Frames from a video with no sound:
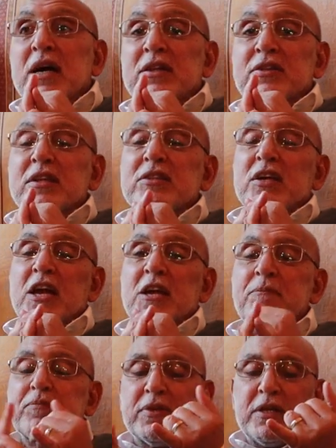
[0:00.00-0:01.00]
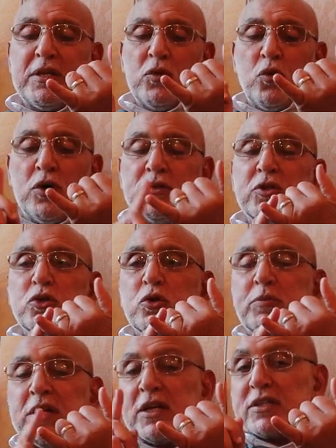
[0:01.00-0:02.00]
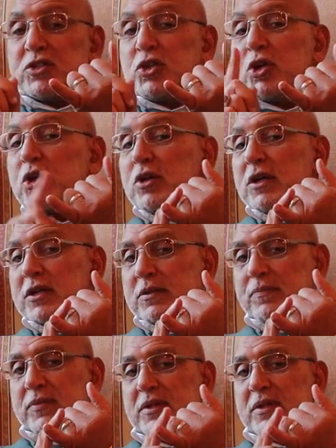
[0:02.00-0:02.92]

at that time wanted to bring a secular,